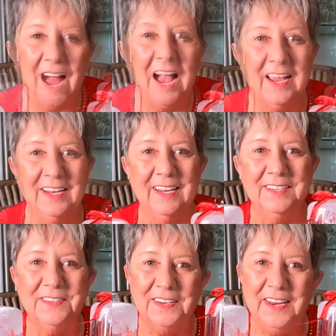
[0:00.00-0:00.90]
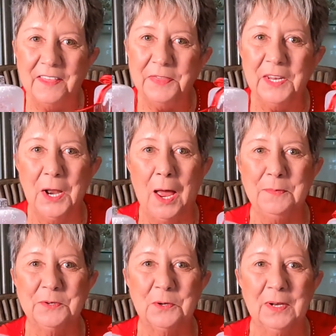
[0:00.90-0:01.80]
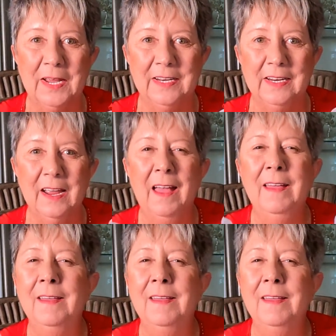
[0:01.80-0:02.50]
Hi, it's Annette the Lobster Lady.